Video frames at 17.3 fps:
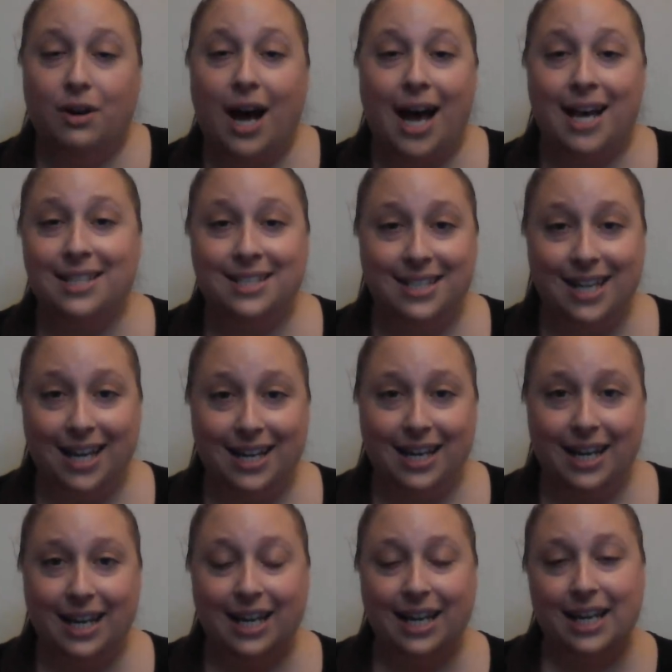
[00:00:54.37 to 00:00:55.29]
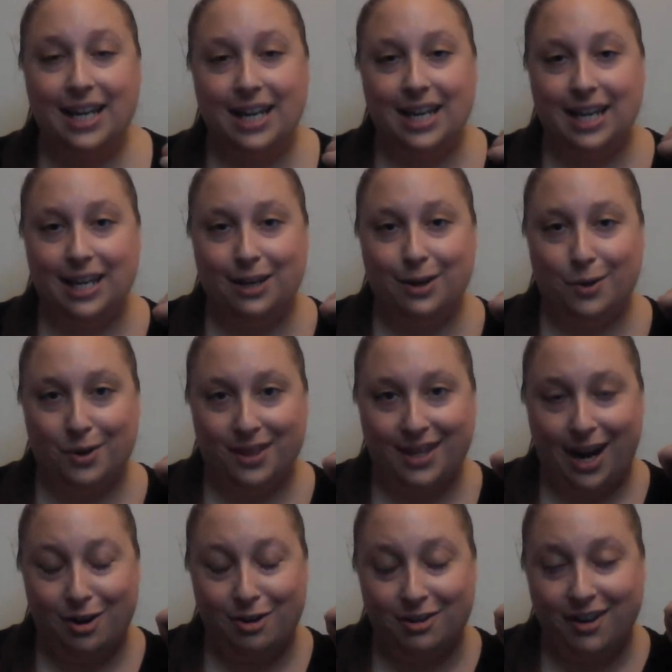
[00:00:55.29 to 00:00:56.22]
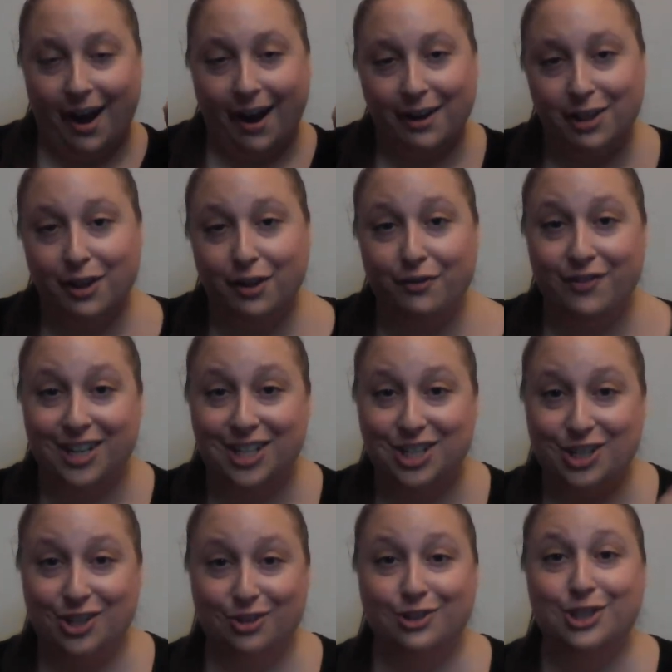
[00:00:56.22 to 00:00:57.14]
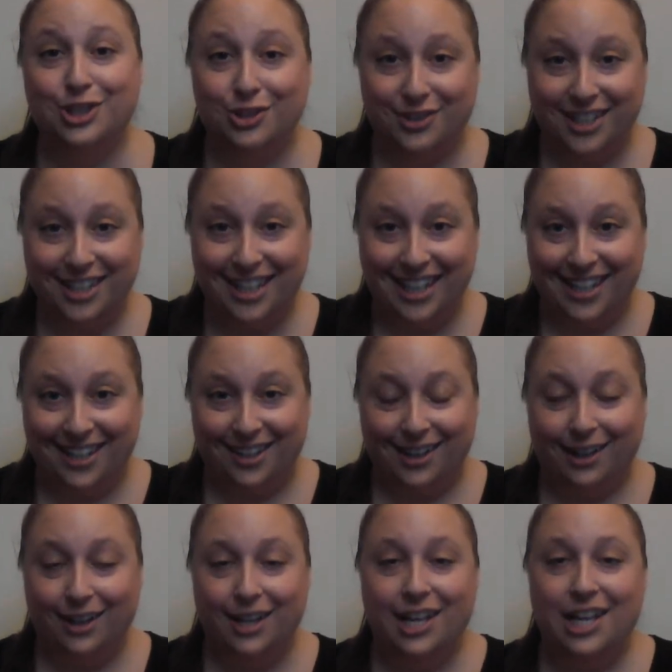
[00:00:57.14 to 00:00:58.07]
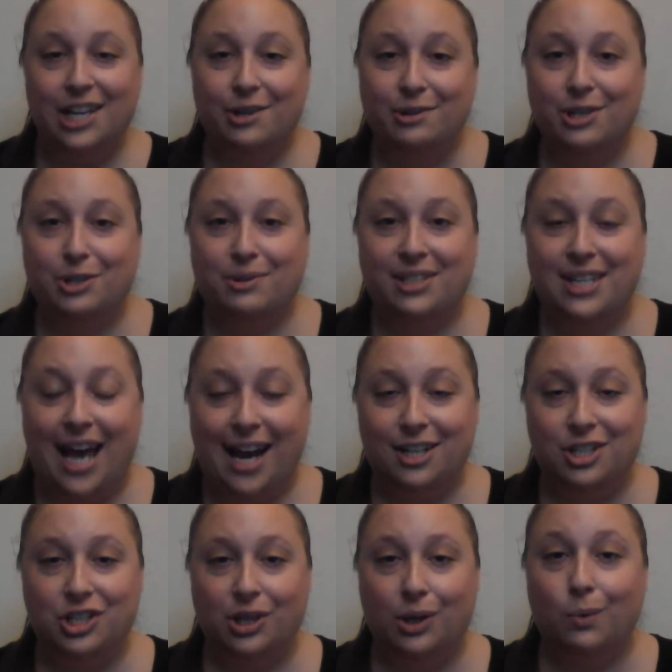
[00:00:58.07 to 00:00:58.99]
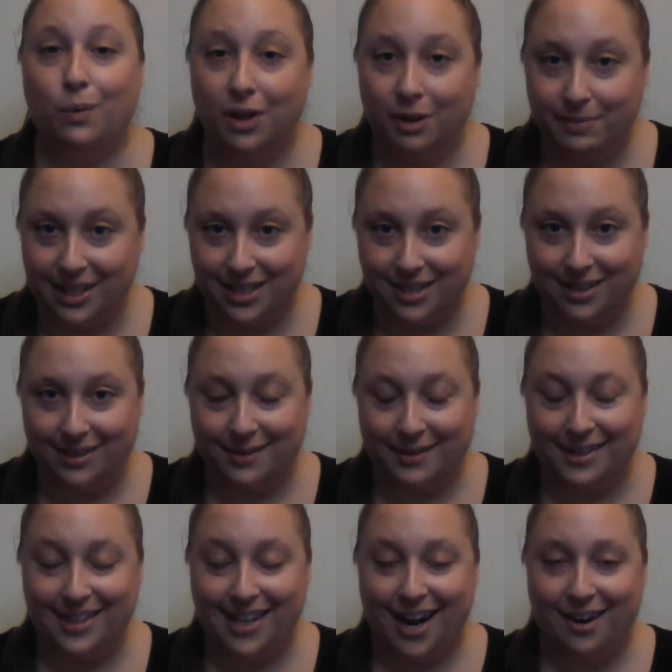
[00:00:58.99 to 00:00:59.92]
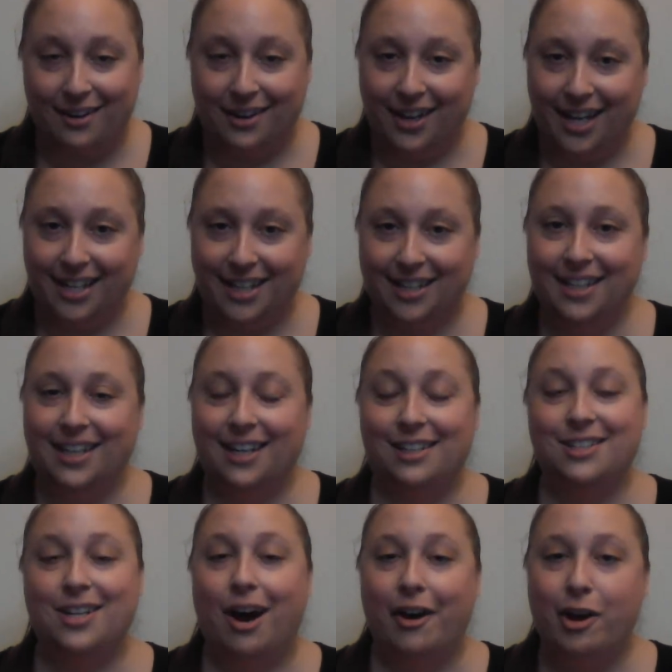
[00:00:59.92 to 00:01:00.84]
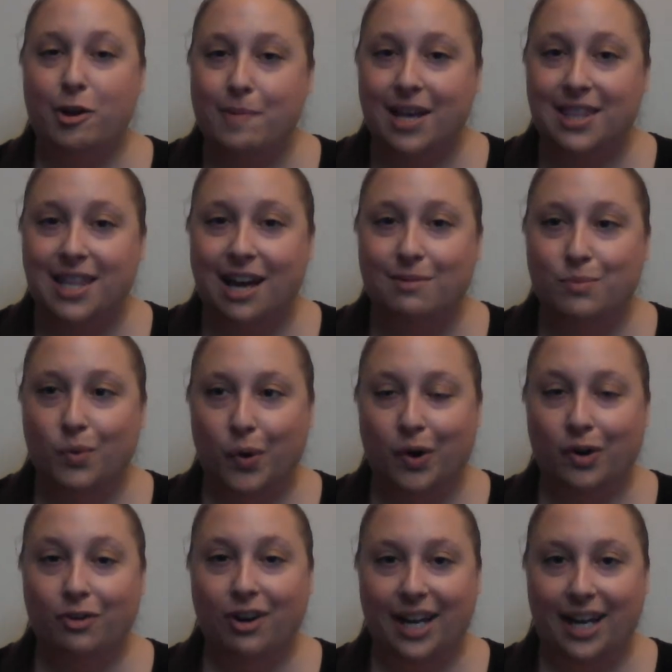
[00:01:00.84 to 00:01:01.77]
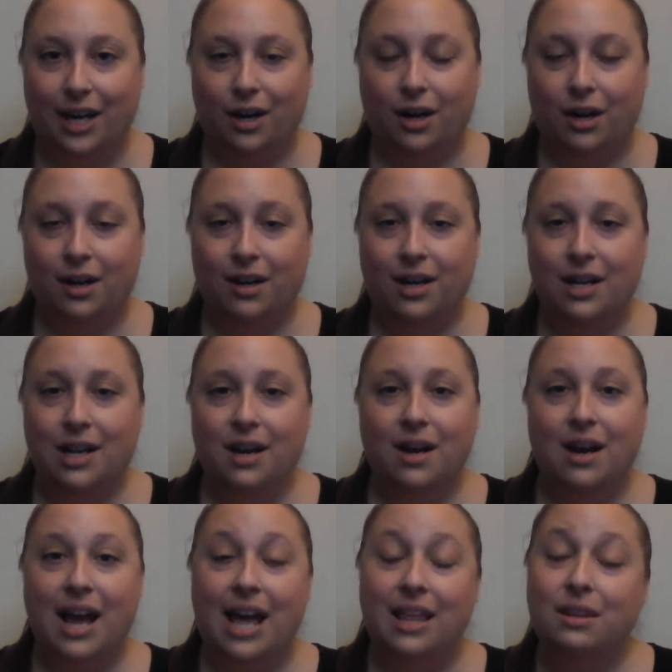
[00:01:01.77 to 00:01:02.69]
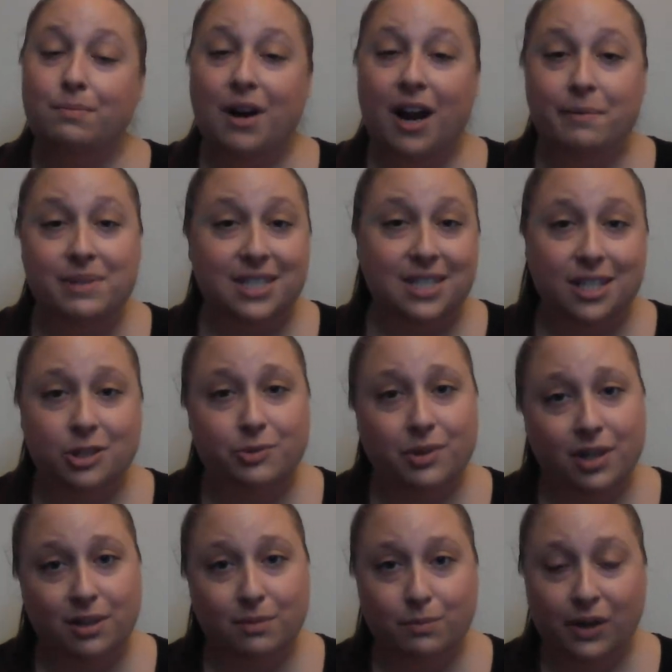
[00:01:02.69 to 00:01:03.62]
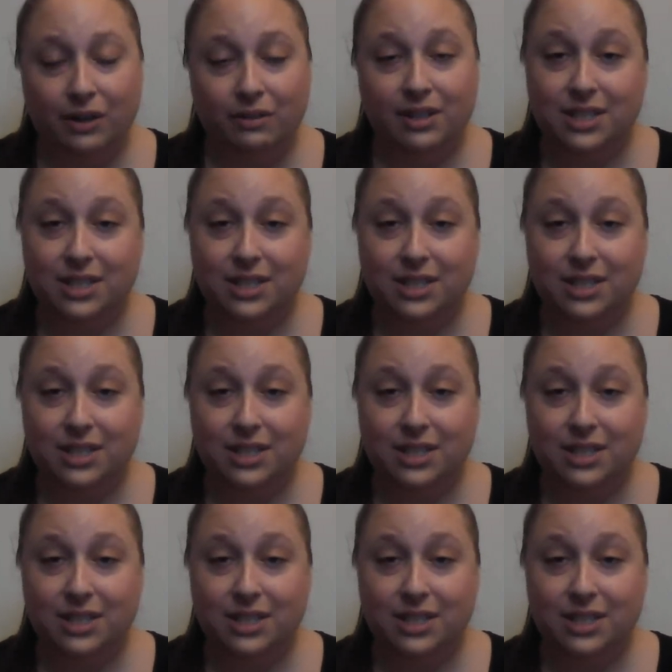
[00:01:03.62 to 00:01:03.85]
setting in North Carolina, the fictional Tree Hill, which was actually Wilmington, North Carolina, and I'll talk about that more later. And the premises were completely